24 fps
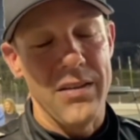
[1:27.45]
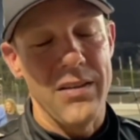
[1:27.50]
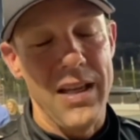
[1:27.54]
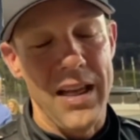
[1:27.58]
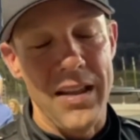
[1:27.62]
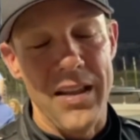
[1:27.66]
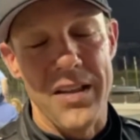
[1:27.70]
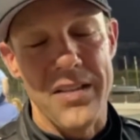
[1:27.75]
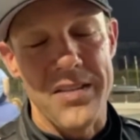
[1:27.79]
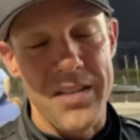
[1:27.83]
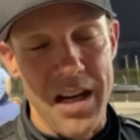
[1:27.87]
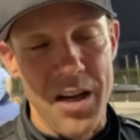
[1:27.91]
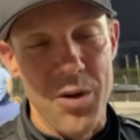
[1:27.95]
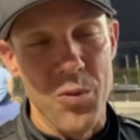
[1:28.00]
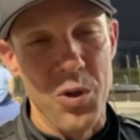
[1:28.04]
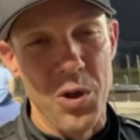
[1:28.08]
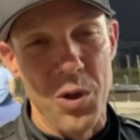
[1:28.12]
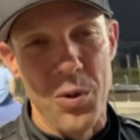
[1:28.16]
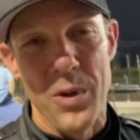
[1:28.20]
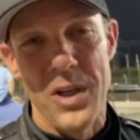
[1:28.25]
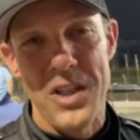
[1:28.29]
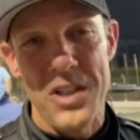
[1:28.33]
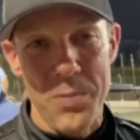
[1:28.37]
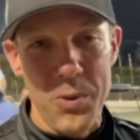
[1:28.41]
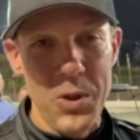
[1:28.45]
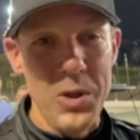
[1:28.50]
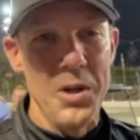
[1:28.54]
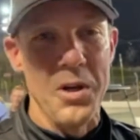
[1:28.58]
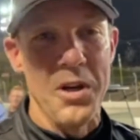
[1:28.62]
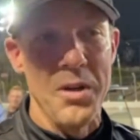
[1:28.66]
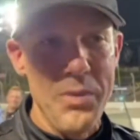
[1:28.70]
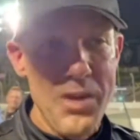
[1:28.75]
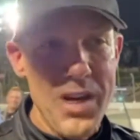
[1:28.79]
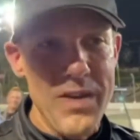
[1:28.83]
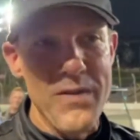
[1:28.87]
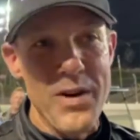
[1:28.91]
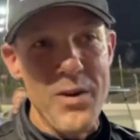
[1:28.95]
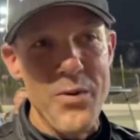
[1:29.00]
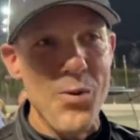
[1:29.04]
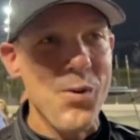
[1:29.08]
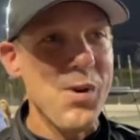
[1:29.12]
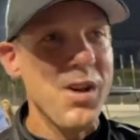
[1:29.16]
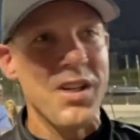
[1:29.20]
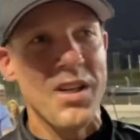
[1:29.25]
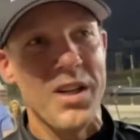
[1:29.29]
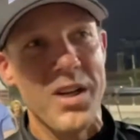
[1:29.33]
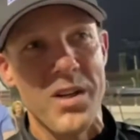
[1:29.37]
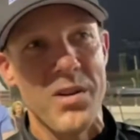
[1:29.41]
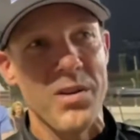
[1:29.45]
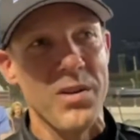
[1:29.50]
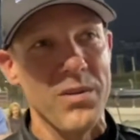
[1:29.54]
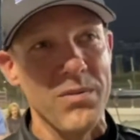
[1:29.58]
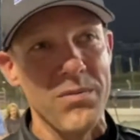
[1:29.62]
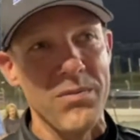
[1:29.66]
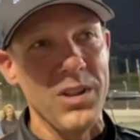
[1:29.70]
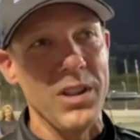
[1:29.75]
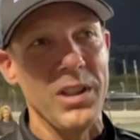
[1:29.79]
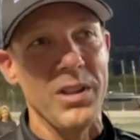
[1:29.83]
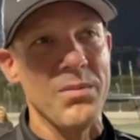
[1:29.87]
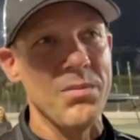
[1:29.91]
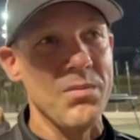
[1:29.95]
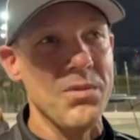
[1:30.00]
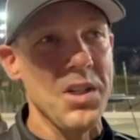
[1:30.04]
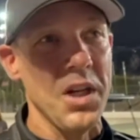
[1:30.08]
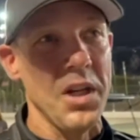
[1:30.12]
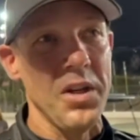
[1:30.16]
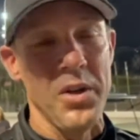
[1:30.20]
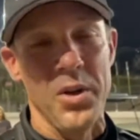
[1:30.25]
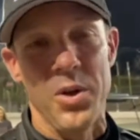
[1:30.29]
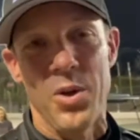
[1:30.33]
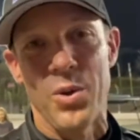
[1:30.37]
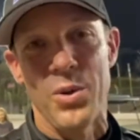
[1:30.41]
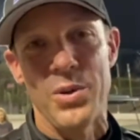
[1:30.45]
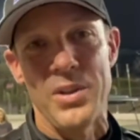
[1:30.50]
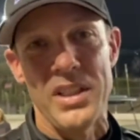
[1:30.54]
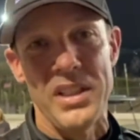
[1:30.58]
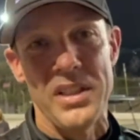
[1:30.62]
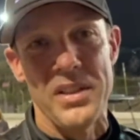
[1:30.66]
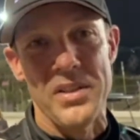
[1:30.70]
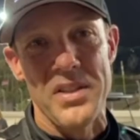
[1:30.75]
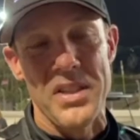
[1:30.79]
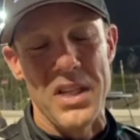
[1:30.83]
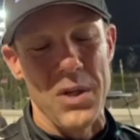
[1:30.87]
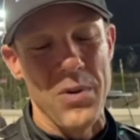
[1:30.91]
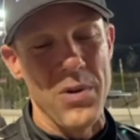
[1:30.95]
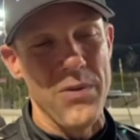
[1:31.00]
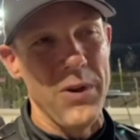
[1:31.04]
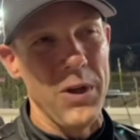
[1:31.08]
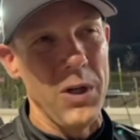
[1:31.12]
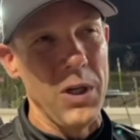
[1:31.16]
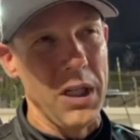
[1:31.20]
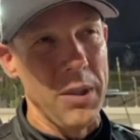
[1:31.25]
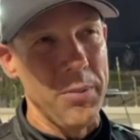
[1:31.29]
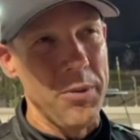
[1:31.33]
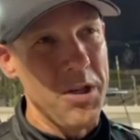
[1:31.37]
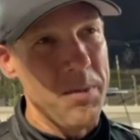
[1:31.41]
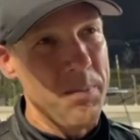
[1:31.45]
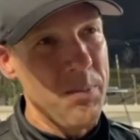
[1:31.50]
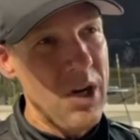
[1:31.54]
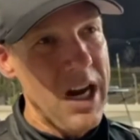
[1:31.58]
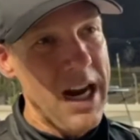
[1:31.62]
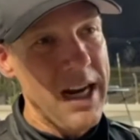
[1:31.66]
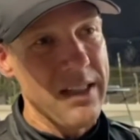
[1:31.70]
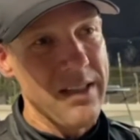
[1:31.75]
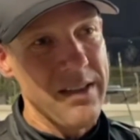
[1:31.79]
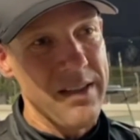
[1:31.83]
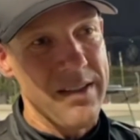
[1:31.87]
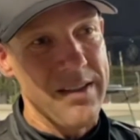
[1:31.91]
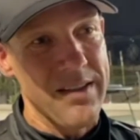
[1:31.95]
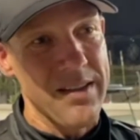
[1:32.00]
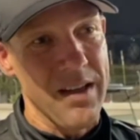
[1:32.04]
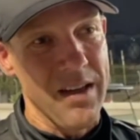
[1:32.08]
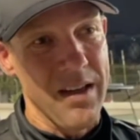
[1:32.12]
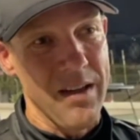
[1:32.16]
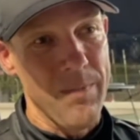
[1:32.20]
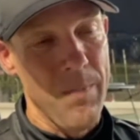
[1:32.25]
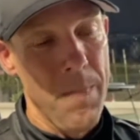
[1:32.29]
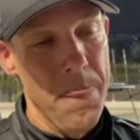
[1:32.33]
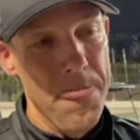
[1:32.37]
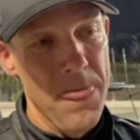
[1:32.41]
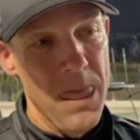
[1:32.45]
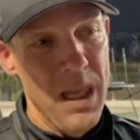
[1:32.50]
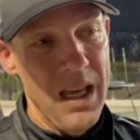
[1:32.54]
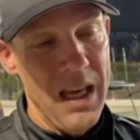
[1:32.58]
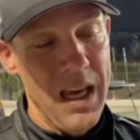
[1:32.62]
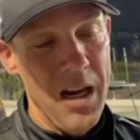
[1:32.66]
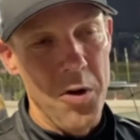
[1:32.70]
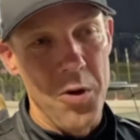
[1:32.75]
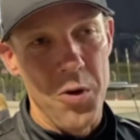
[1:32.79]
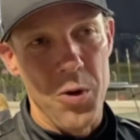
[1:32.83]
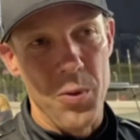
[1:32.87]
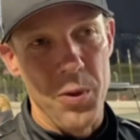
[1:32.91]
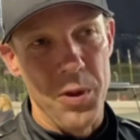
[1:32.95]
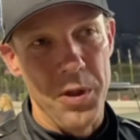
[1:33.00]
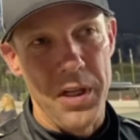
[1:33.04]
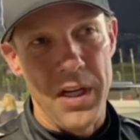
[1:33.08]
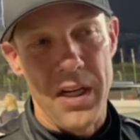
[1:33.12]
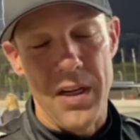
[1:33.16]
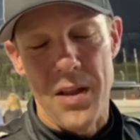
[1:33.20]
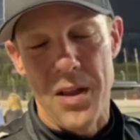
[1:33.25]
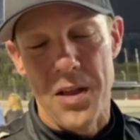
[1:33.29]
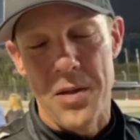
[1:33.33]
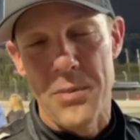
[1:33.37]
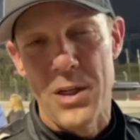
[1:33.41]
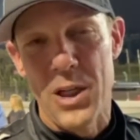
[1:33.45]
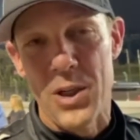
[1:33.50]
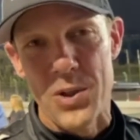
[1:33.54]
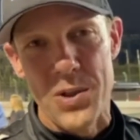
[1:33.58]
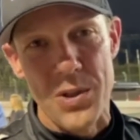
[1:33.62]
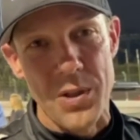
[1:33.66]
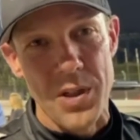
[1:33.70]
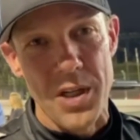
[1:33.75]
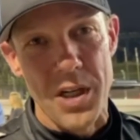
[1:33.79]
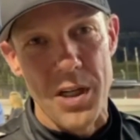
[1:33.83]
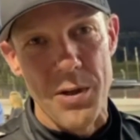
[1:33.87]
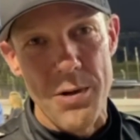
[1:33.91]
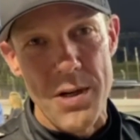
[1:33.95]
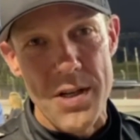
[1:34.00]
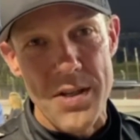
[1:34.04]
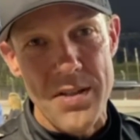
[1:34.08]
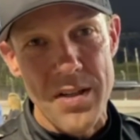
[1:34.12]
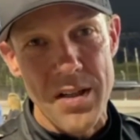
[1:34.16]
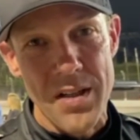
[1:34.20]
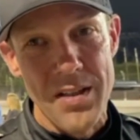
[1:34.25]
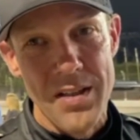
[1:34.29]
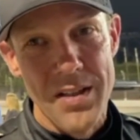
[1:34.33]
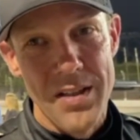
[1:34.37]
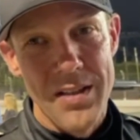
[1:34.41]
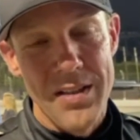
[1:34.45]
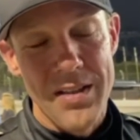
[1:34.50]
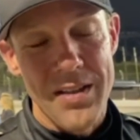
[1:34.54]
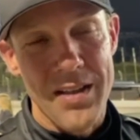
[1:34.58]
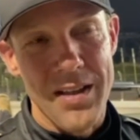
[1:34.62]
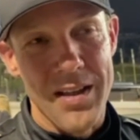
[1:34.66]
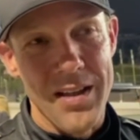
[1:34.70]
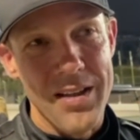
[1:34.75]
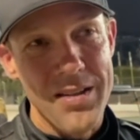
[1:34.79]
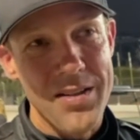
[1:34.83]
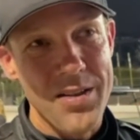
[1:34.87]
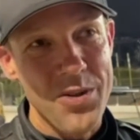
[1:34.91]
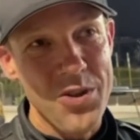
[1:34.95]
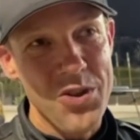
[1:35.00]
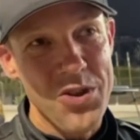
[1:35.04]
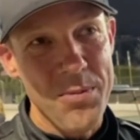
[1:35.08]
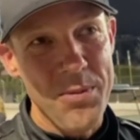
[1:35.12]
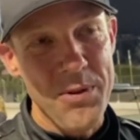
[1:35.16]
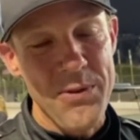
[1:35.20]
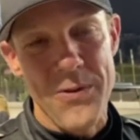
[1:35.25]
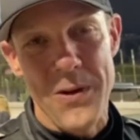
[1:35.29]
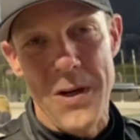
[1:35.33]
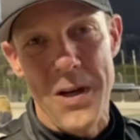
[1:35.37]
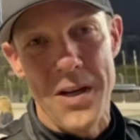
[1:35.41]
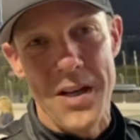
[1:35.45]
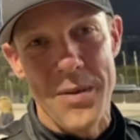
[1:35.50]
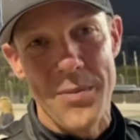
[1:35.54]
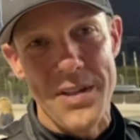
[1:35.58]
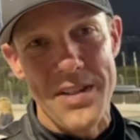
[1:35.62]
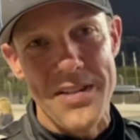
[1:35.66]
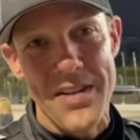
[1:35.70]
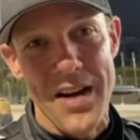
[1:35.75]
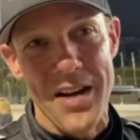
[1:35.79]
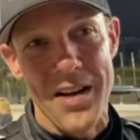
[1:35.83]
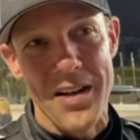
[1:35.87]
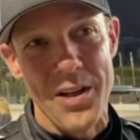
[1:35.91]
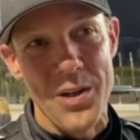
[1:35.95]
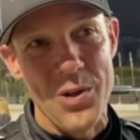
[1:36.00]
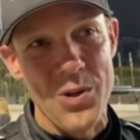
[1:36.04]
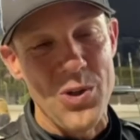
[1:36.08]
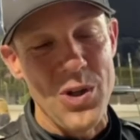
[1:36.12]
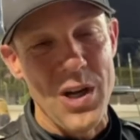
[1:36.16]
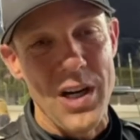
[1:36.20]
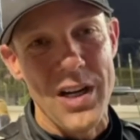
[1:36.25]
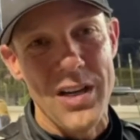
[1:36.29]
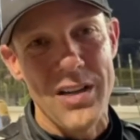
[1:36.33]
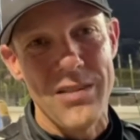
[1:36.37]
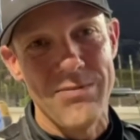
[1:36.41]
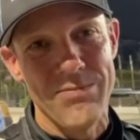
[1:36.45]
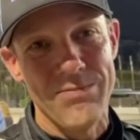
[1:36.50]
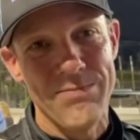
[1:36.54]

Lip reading: that's not a real race, but you know, I mean, I've never went there and, you know, done the whole deal. So with very limited practice, I don't know really anything about dirt car racing. So it should be fun. I'm excited to go try it.